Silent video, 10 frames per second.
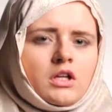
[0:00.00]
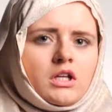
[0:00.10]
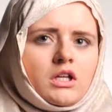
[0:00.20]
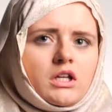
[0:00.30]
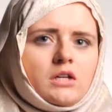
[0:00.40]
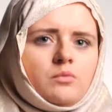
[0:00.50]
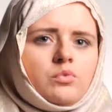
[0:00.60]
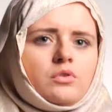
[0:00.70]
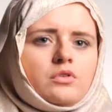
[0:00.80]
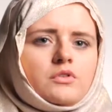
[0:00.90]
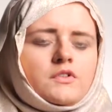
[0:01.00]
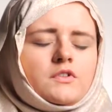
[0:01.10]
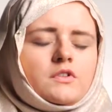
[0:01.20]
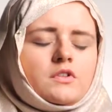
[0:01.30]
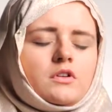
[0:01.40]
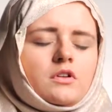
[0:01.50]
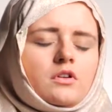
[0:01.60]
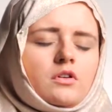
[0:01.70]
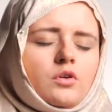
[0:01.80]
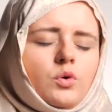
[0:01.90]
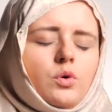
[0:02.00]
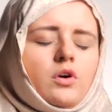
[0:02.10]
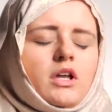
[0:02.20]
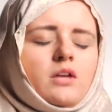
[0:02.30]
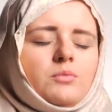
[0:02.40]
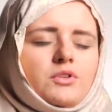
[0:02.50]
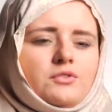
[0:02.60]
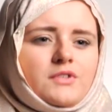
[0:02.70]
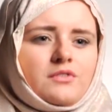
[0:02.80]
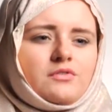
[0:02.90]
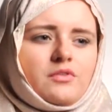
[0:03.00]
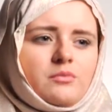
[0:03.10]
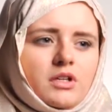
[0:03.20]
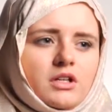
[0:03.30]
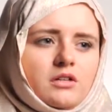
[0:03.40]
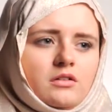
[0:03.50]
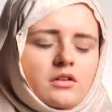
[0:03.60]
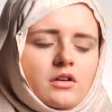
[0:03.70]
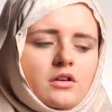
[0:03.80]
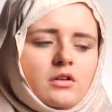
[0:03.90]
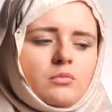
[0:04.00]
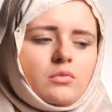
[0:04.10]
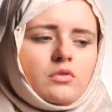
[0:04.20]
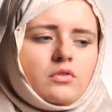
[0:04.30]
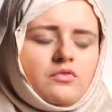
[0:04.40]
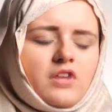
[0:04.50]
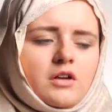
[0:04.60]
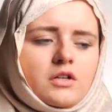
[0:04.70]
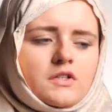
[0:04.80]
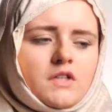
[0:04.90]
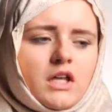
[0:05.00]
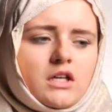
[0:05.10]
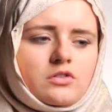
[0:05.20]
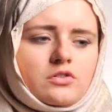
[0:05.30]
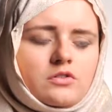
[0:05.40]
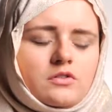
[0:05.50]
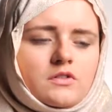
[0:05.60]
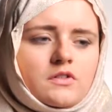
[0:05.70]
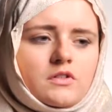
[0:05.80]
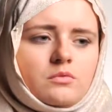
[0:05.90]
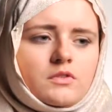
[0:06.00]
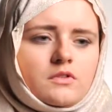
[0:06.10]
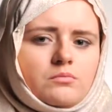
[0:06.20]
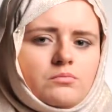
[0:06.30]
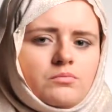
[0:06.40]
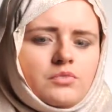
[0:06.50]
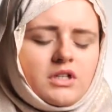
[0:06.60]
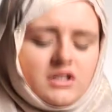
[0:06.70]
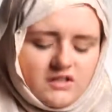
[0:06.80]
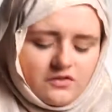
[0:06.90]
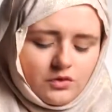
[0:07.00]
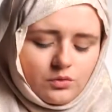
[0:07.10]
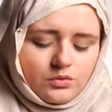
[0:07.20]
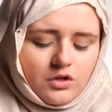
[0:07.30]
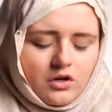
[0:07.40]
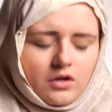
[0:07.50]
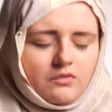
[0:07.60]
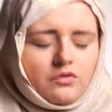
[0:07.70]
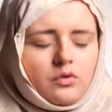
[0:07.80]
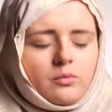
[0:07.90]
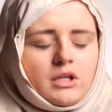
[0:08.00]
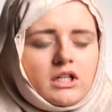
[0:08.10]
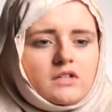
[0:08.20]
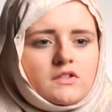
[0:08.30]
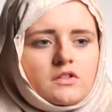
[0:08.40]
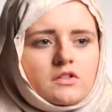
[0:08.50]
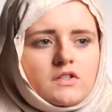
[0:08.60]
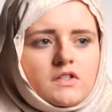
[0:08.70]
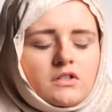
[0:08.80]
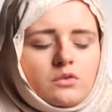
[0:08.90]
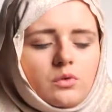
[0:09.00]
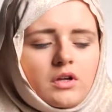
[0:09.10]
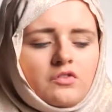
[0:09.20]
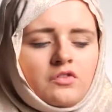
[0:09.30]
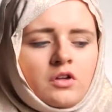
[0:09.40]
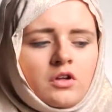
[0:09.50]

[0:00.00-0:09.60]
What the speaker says: He was quite abusive with me on various occasions. It was a really difficult time for me to deal with.